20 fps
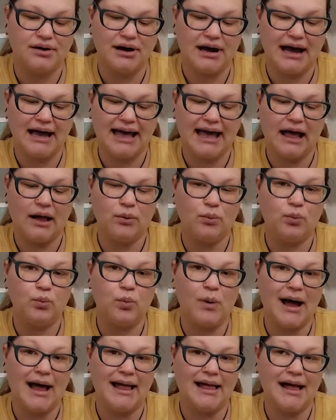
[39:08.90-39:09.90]
again,
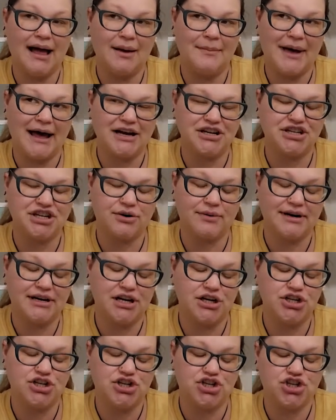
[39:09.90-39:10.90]
what I'm actually going
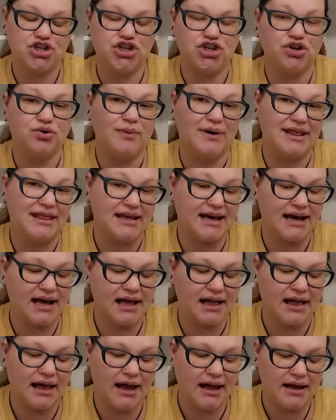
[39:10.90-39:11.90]
to do with it.
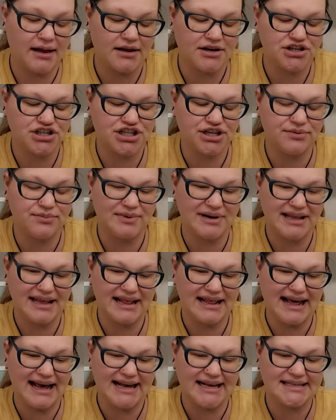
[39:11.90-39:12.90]
She really
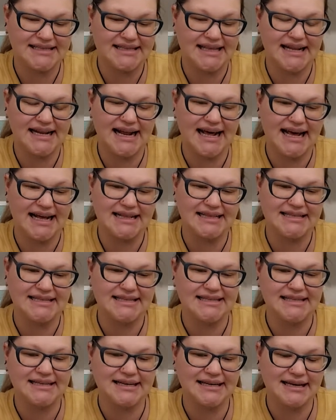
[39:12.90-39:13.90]
likes the
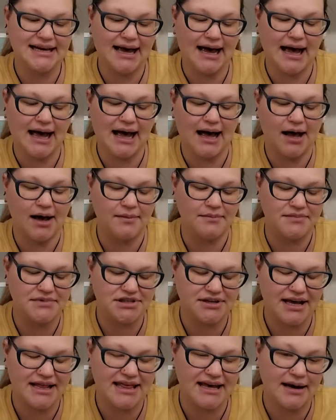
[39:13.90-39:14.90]
knits,
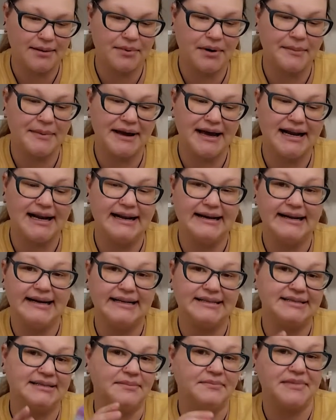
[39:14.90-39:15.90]
so I think I'm probably going to knit
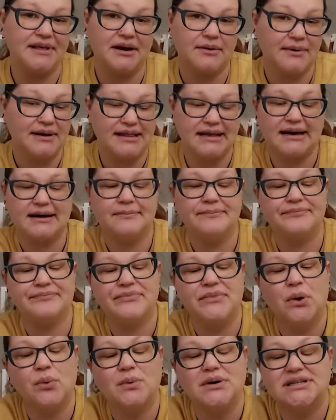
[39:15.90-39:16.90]
something with it.
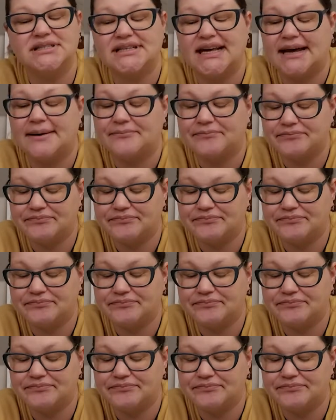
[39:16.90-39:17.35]
We'll see.